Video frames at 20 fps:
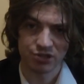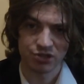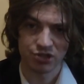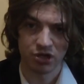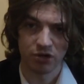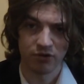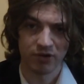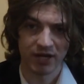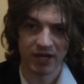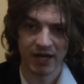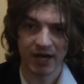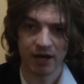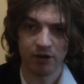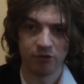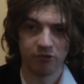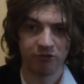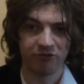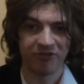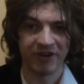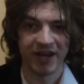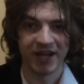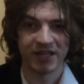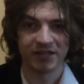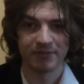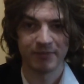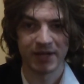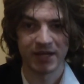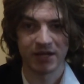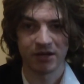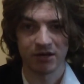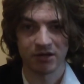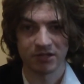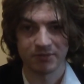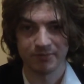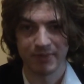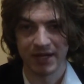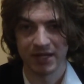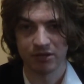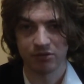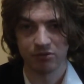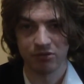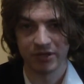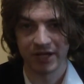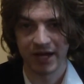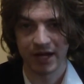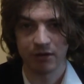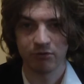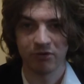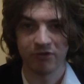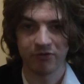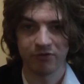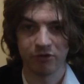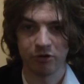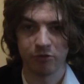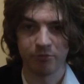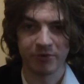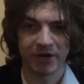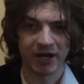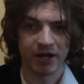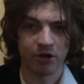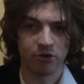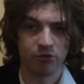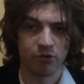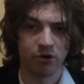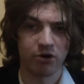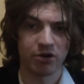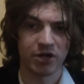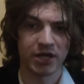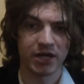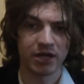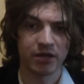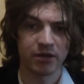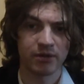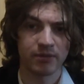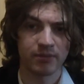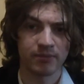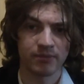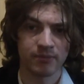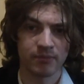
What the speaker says: showing how fate may cause men to die with no prior warning,